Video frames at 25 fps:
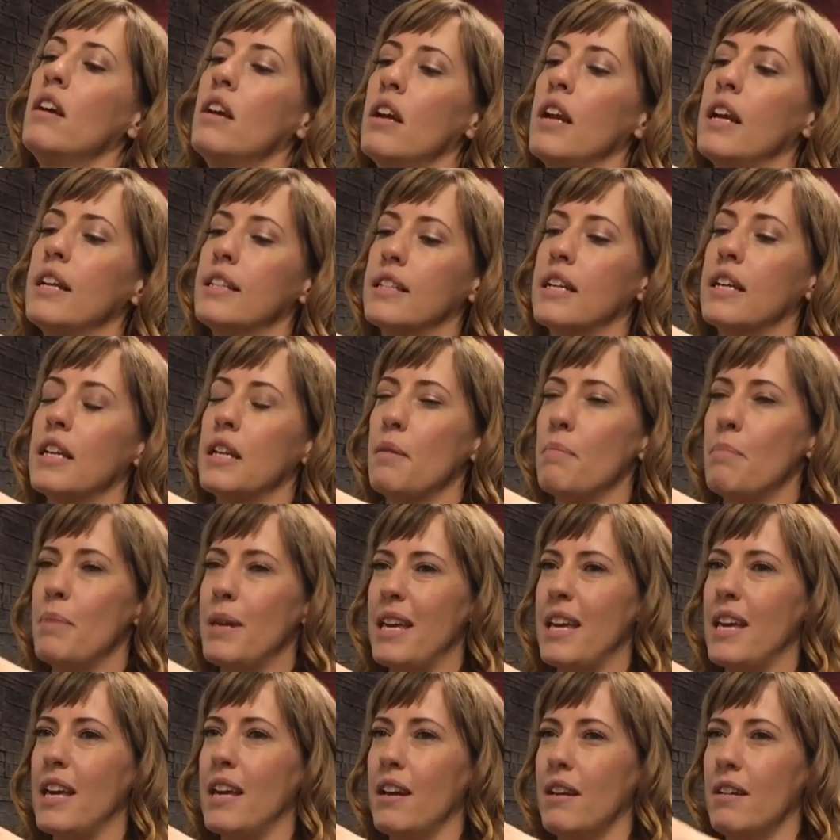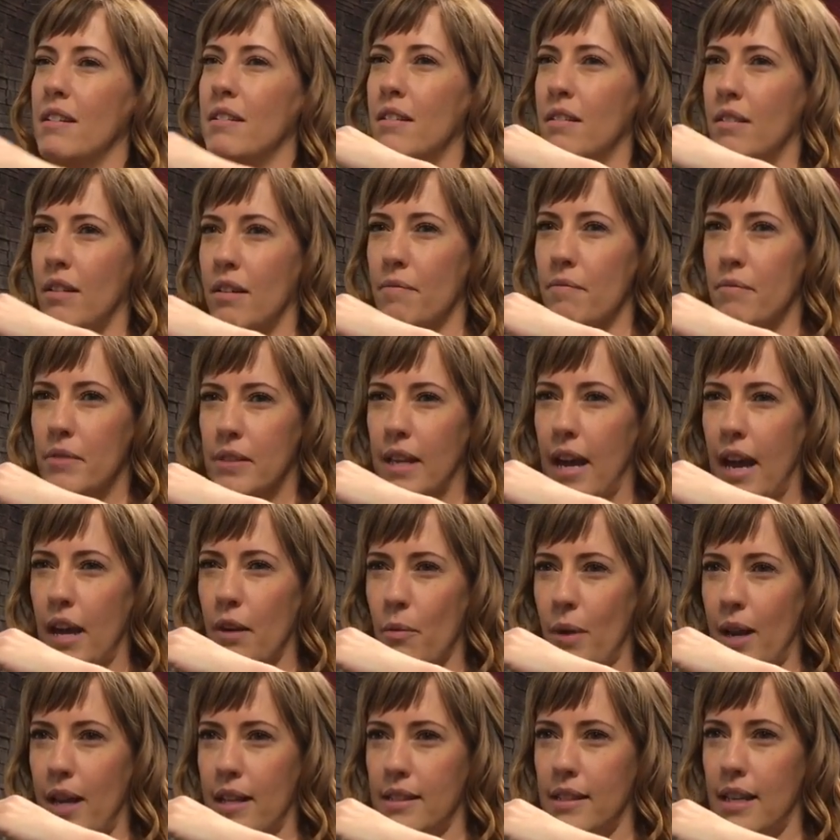it's gonna be
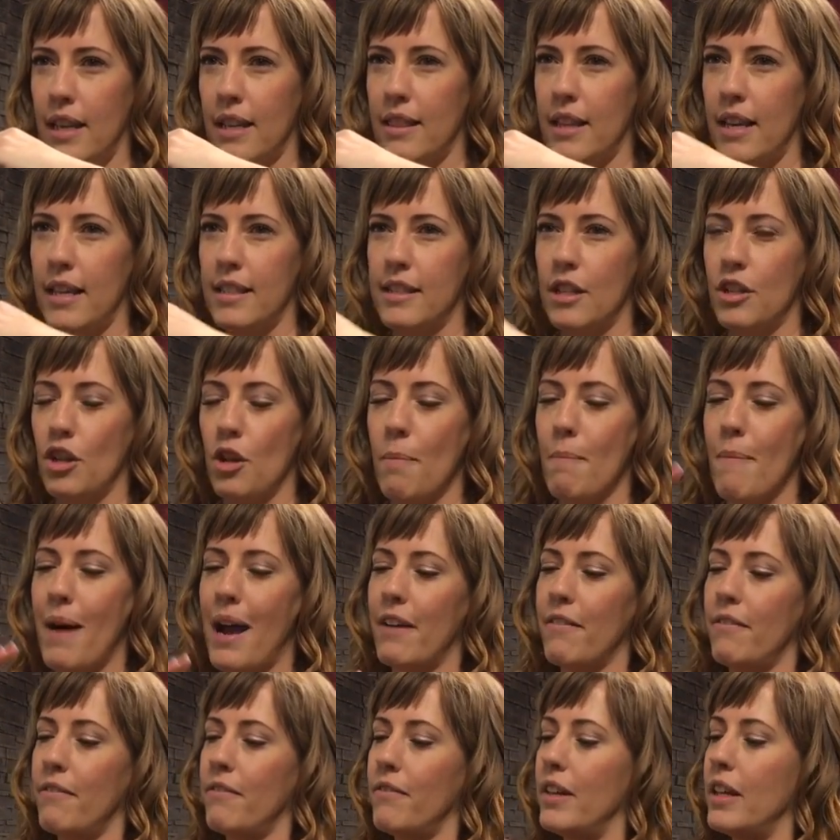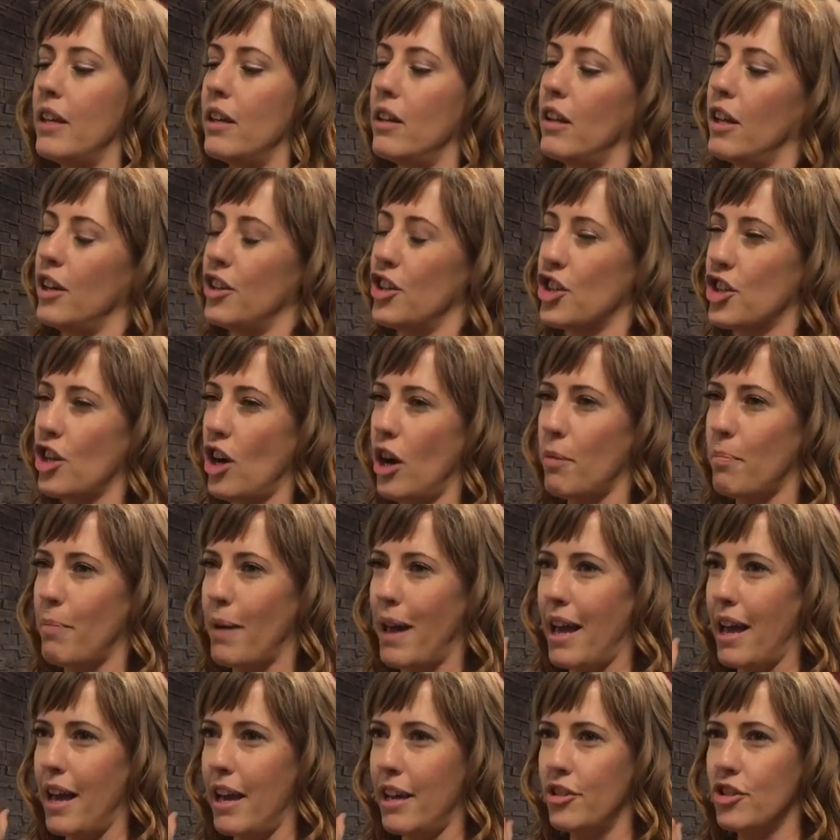sideways like this, and you might feel a sharp
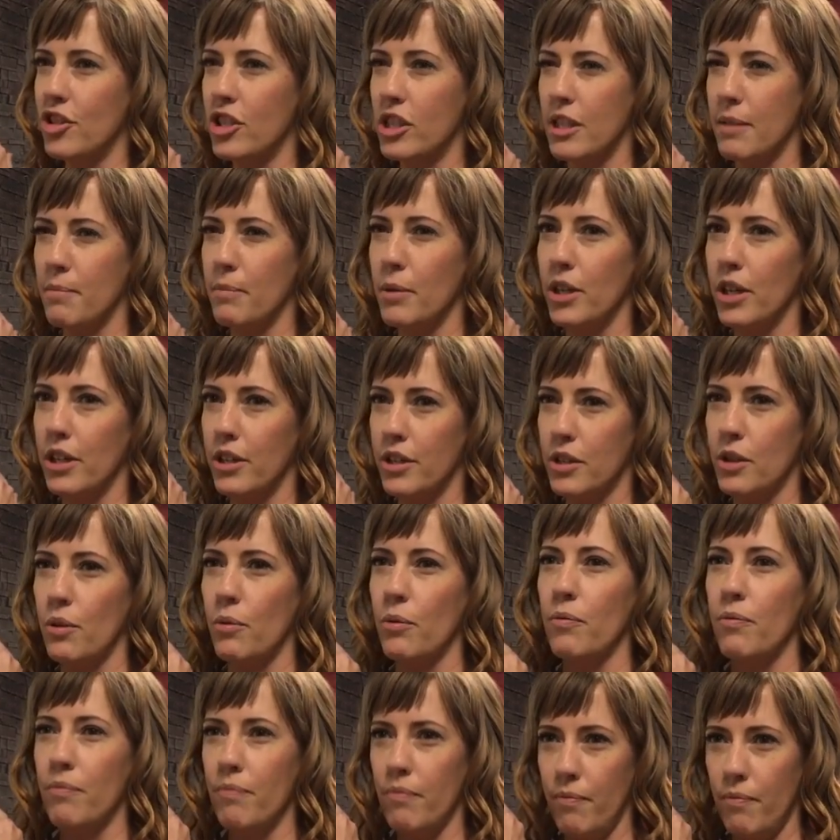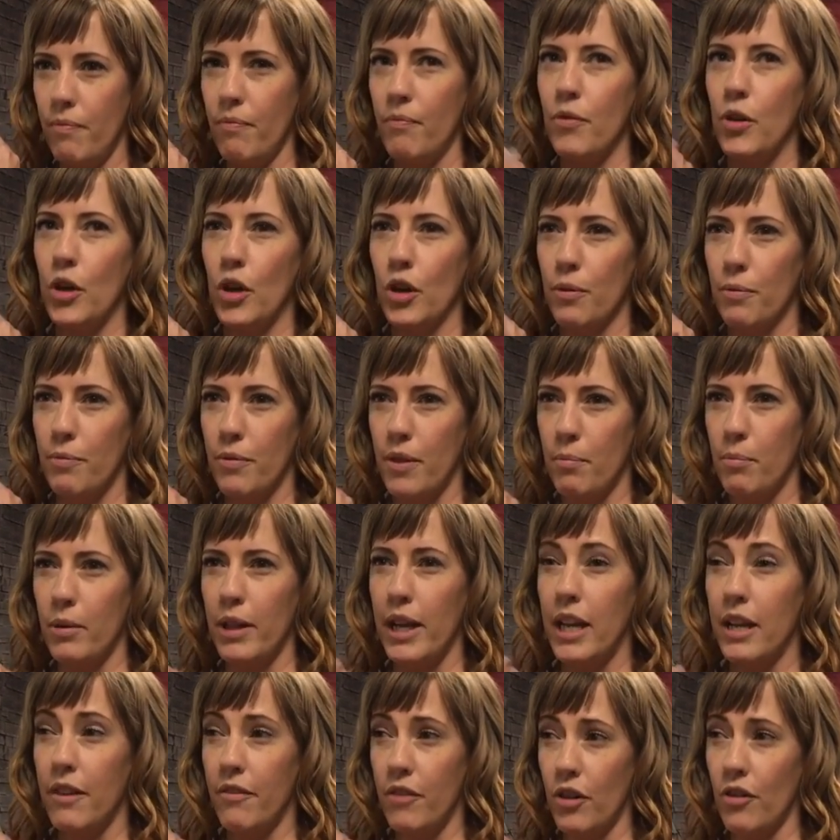edge similar to the
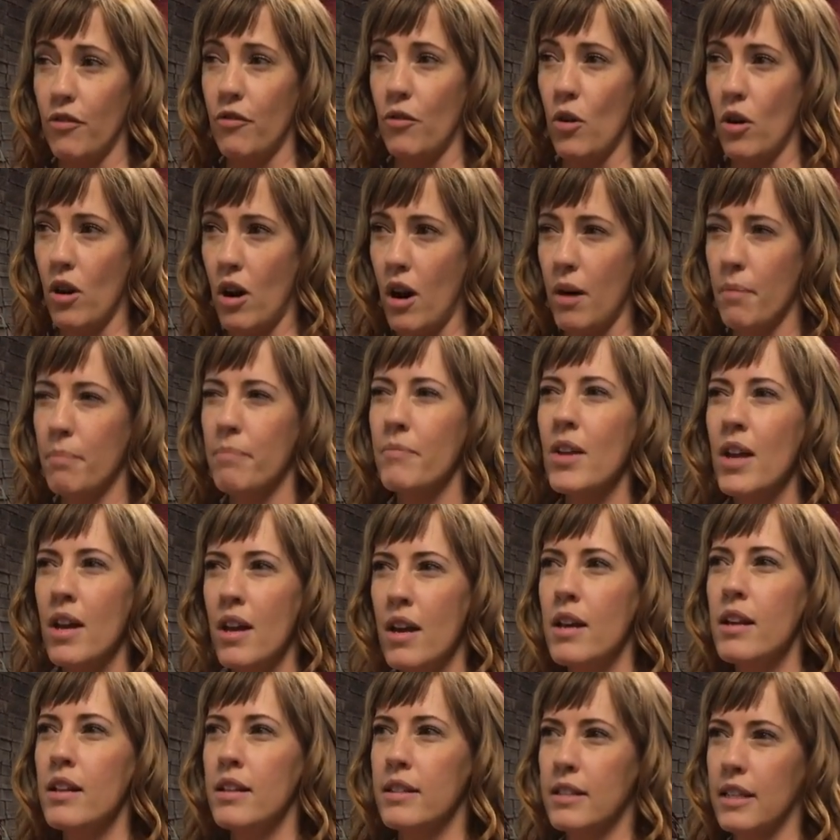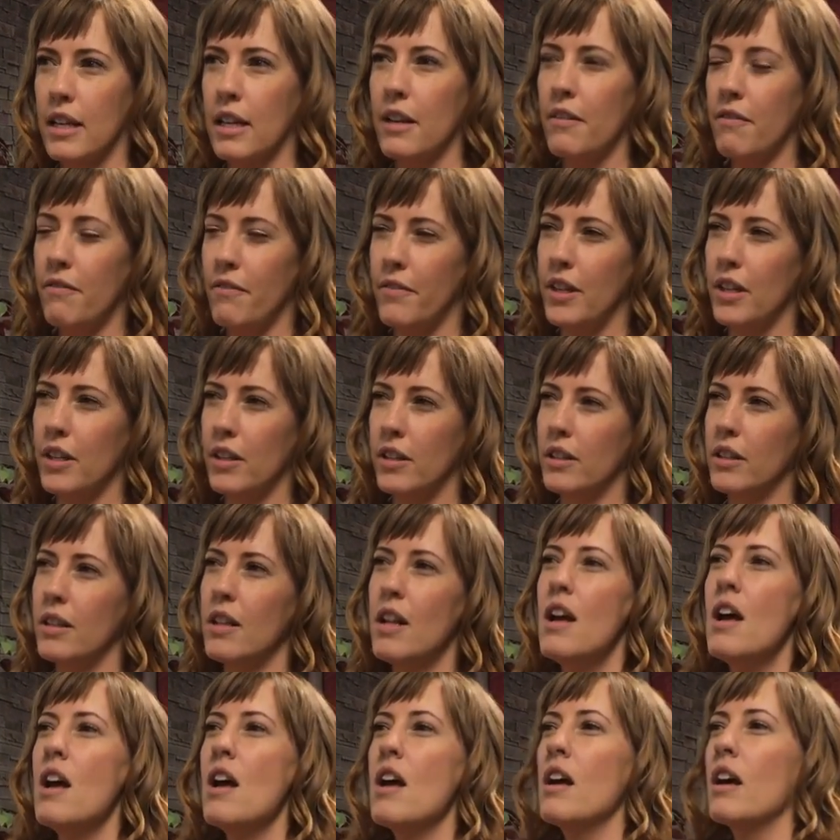blade of your forearm. It's gonna
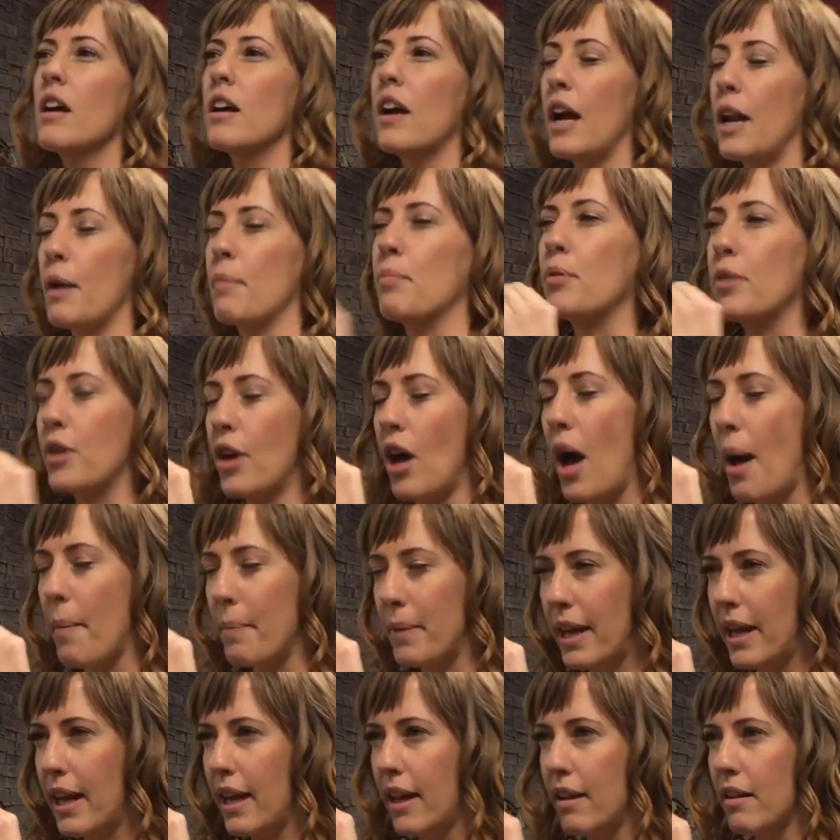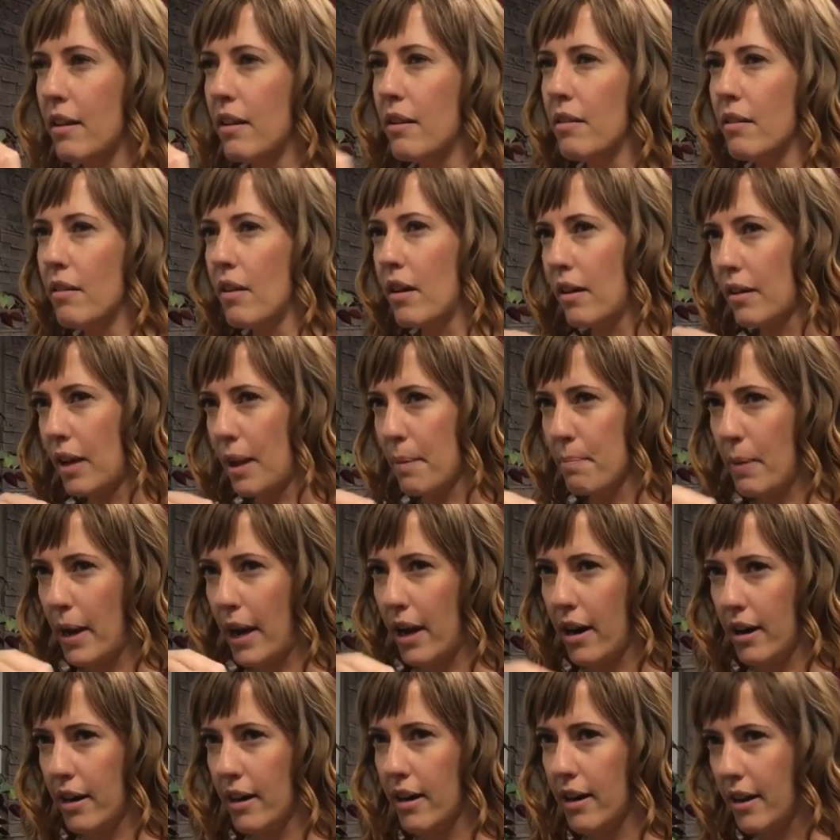feel kind of predominant
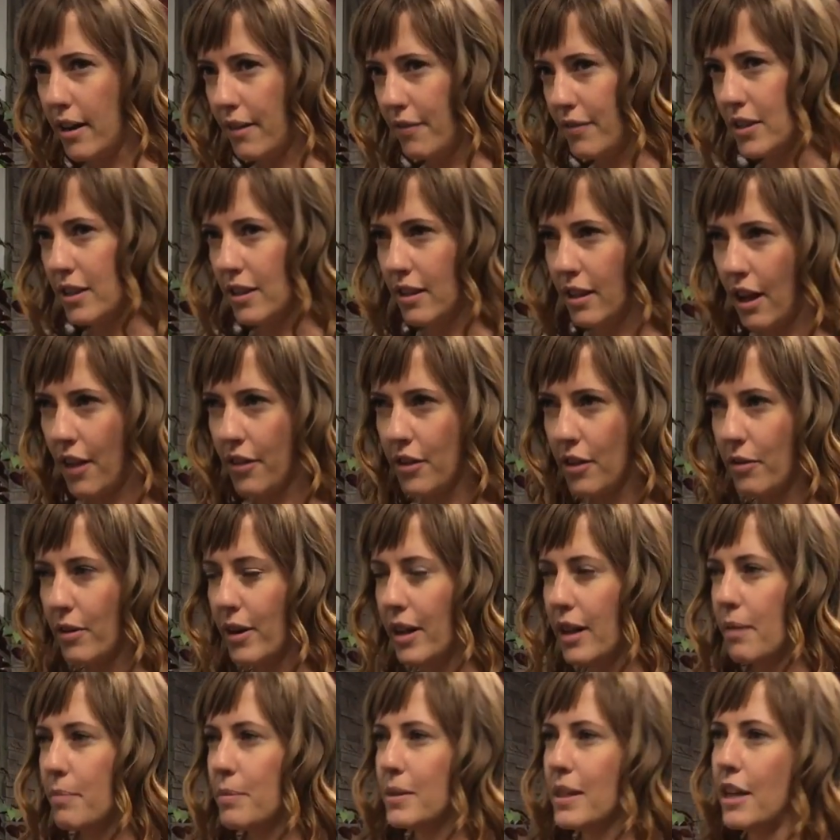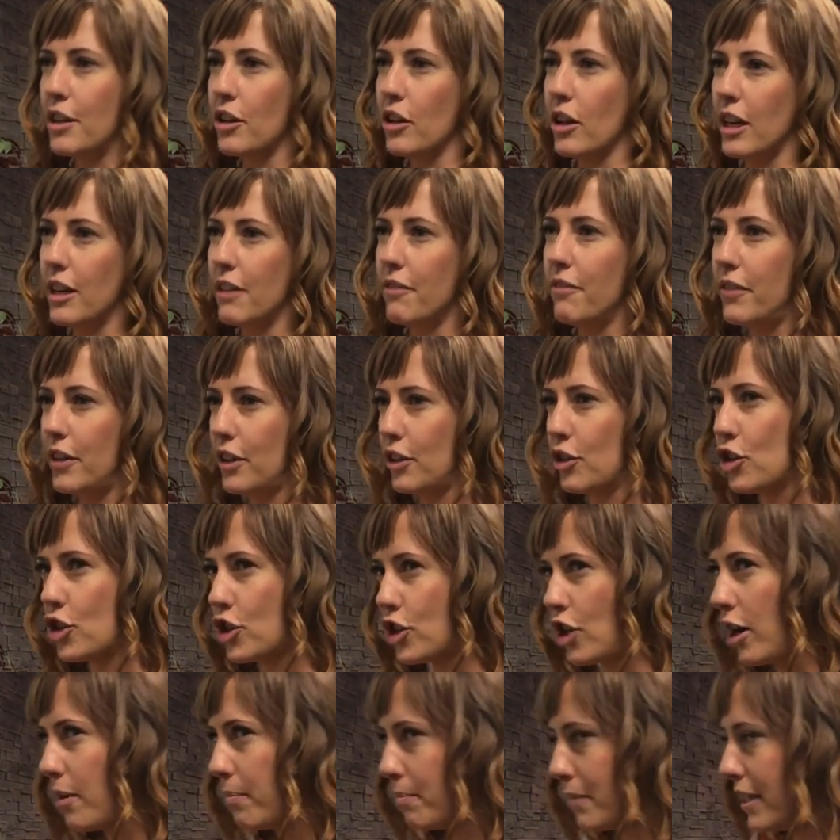comparative to the other ribs, and you're gonna feel a
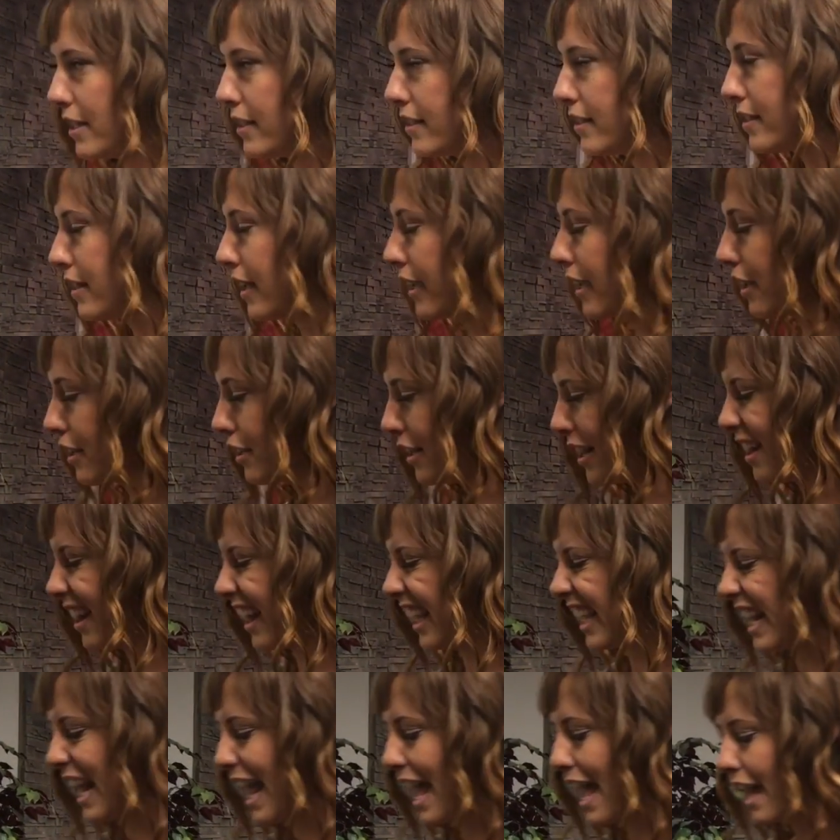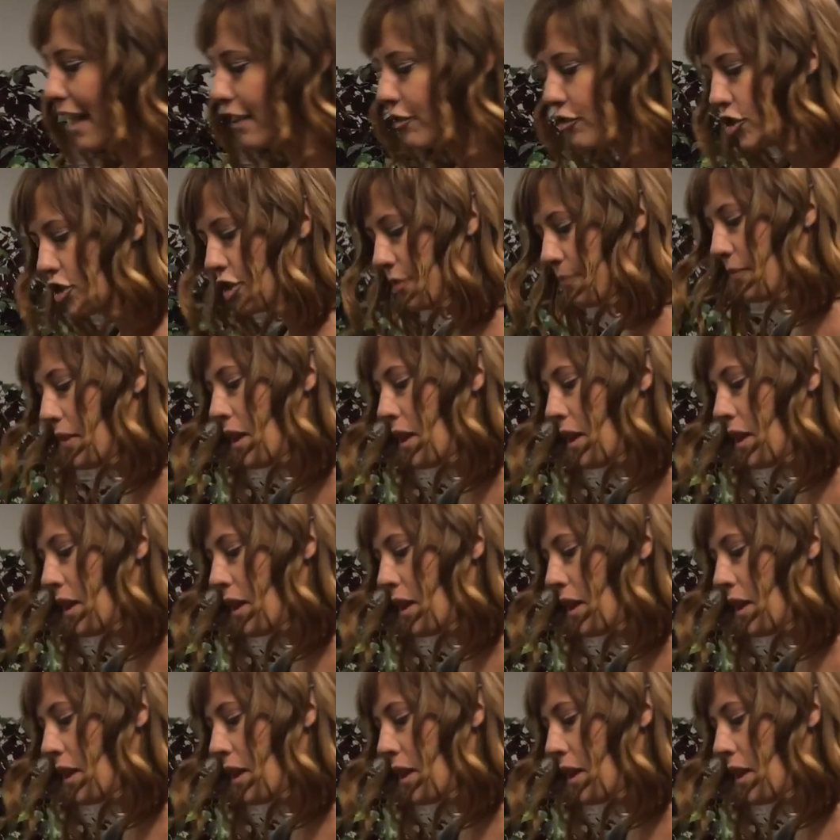sharpness, like an edge.